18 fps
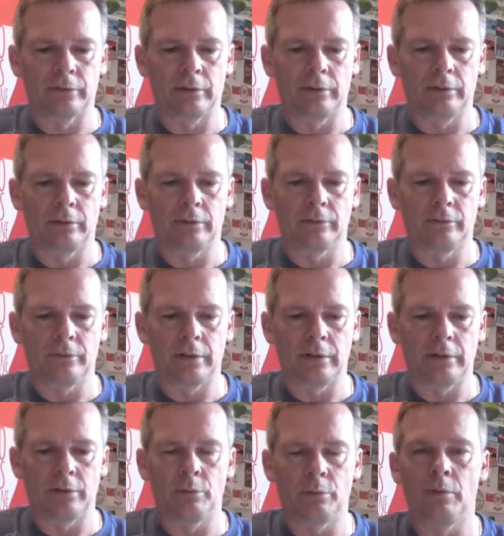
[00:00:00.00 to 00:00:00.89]
and
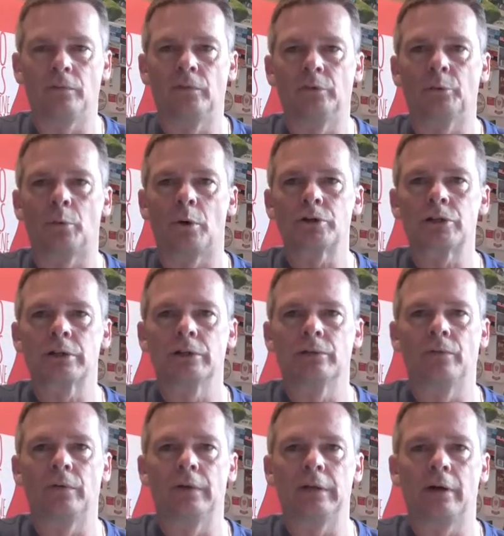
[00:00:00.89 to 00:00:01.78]
then whoever's watching
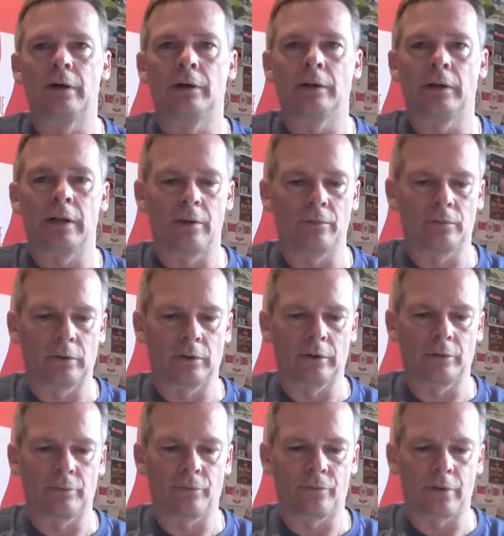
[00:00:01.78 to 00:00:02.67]
the video can have a
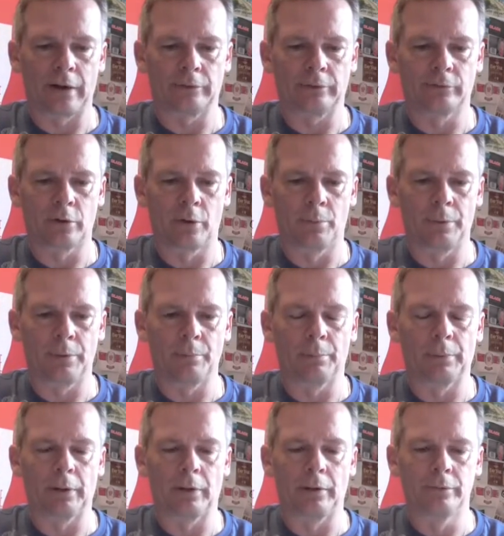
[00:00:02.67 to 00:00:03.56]
look at Frank's
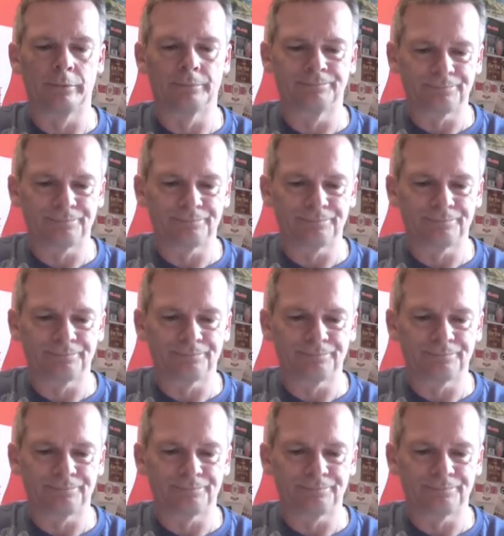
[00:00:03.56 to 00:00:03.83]
comment below.